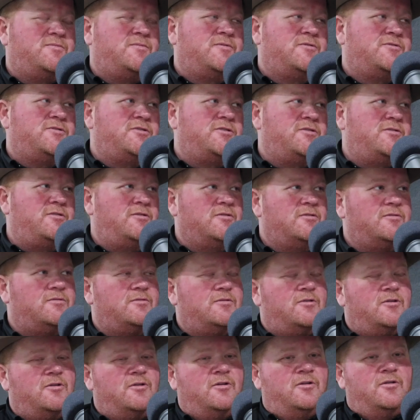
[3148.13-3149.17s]

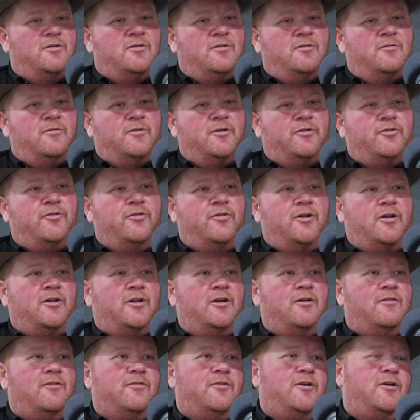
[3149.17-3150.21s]
We're to that
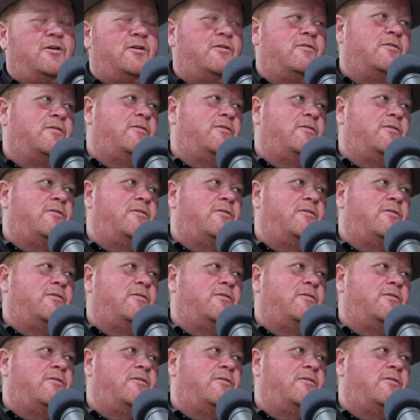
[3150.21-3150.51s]
level now